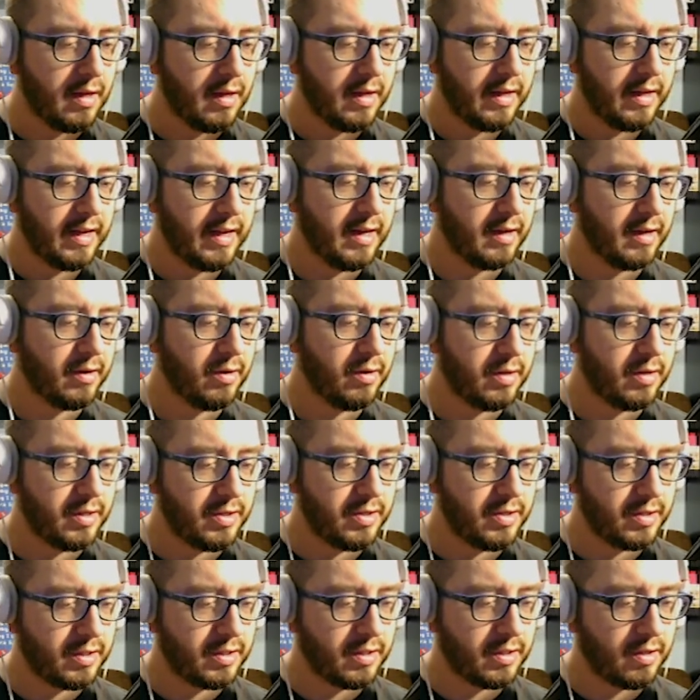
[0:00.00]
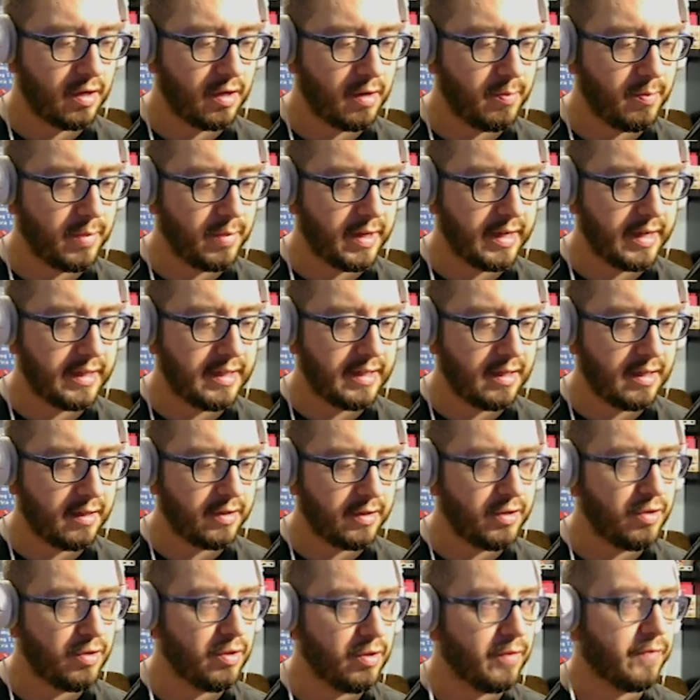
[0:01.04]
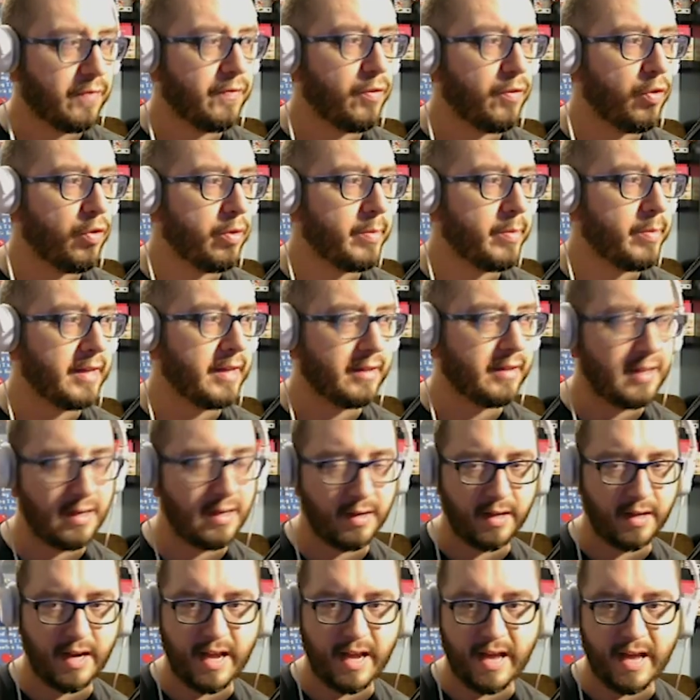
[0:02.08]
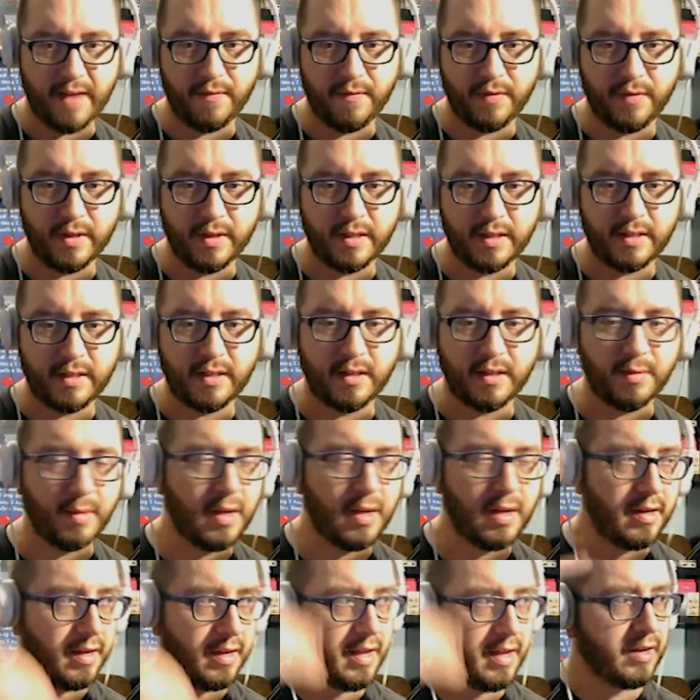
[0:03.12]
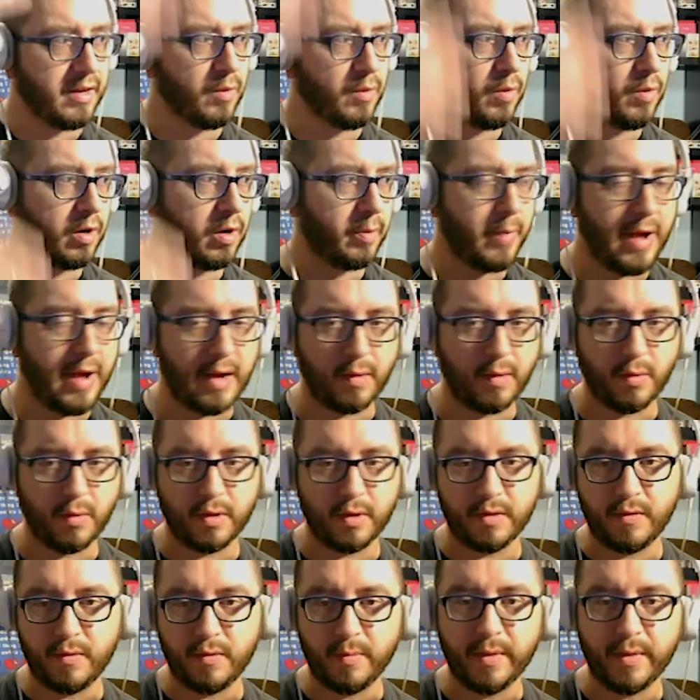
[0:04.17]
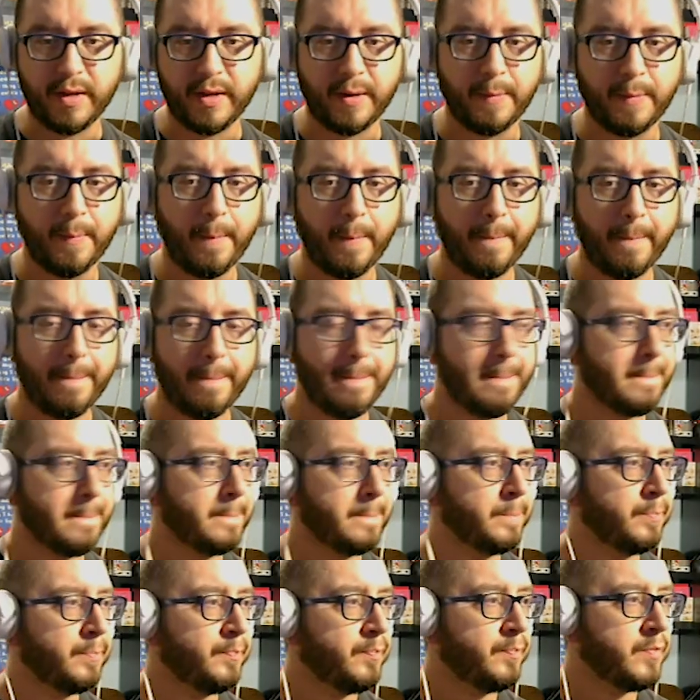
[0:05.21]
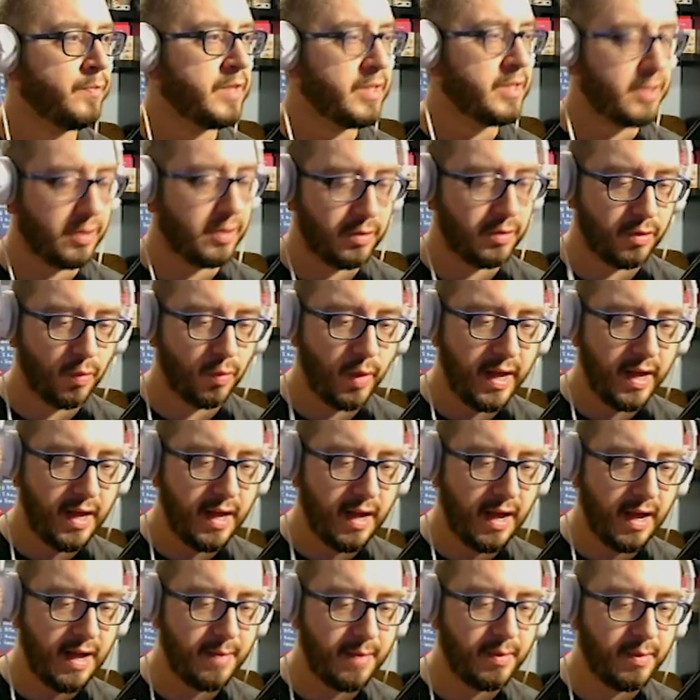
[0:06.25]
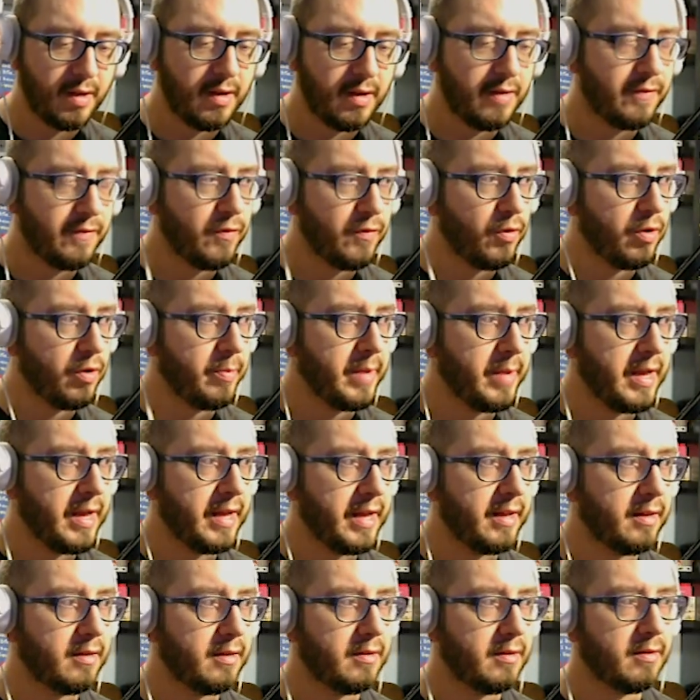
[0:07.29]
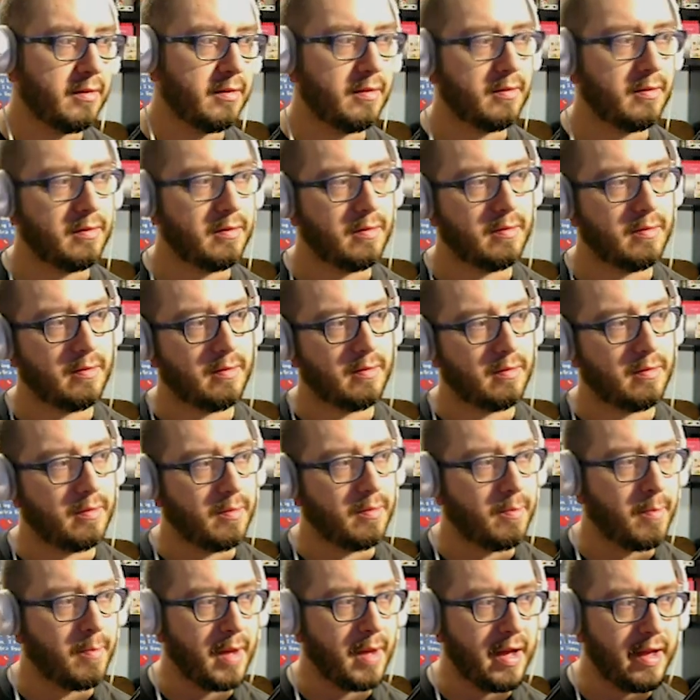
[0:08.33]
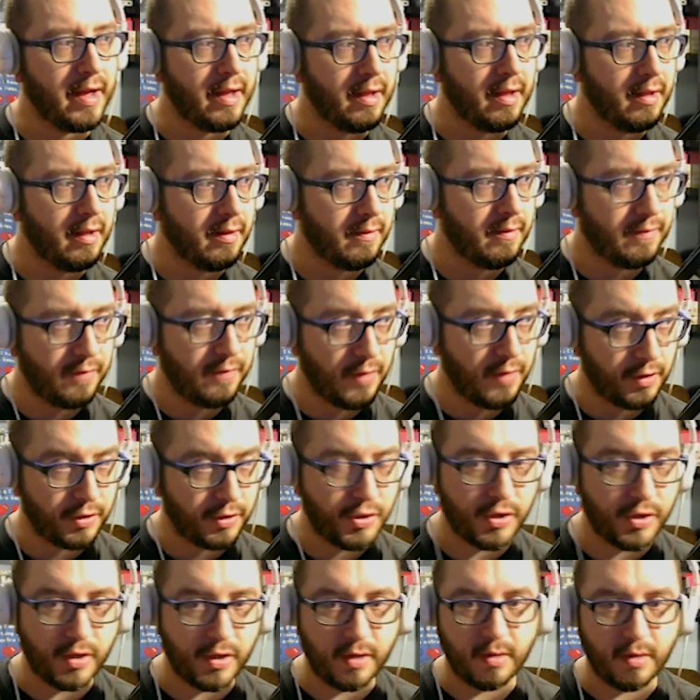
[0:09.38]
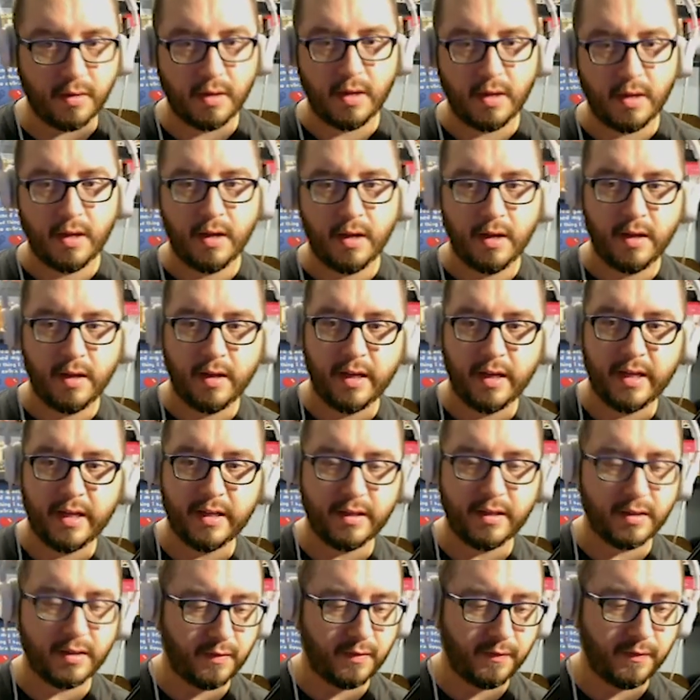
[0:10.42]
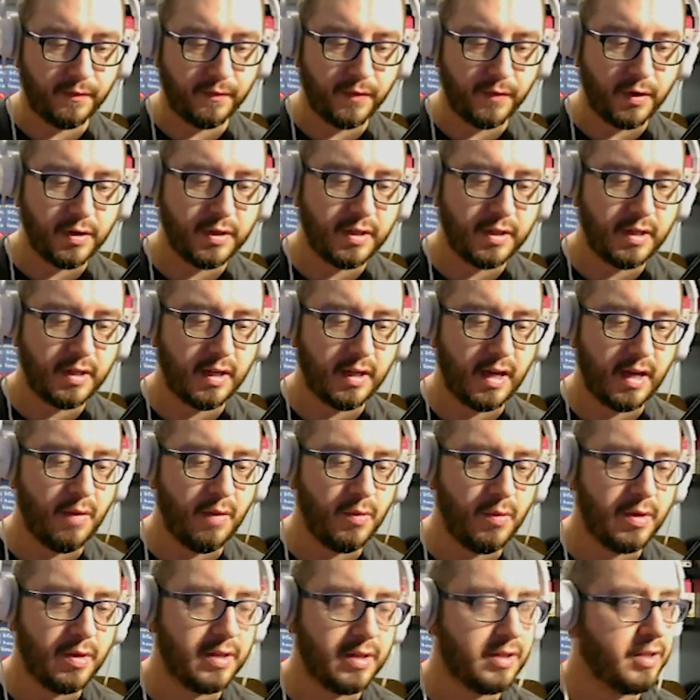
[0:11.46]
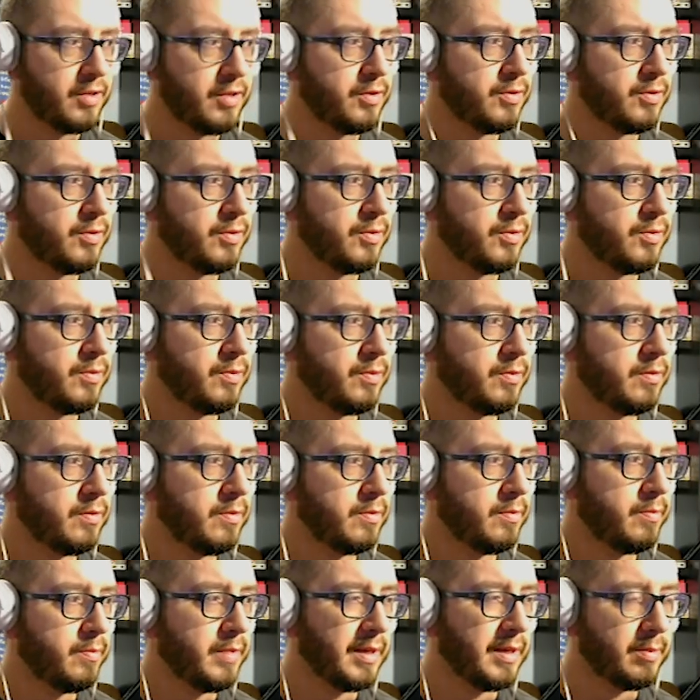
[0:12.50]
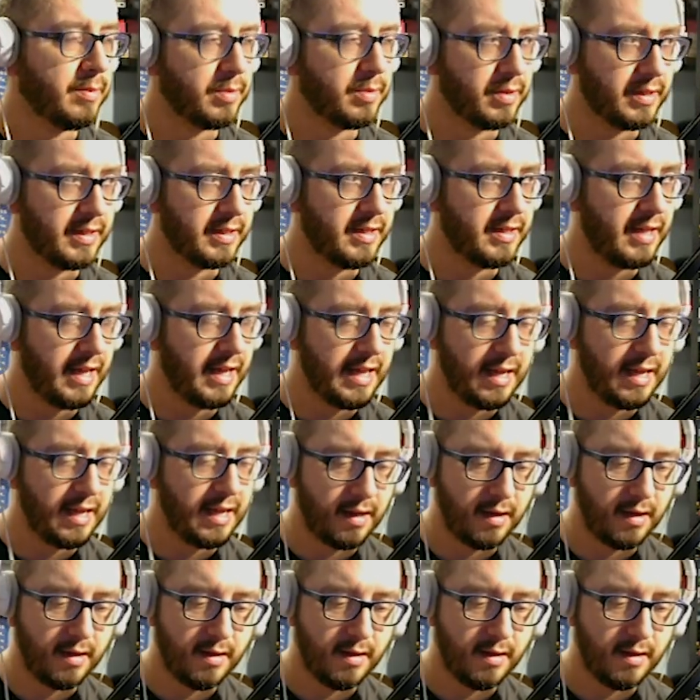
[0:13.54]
and I'm going to just start by telling you the format that I'm going to have for this, and I'm going to kind of work backwards from there. So the way I'm going to format my function is first I want to be able to take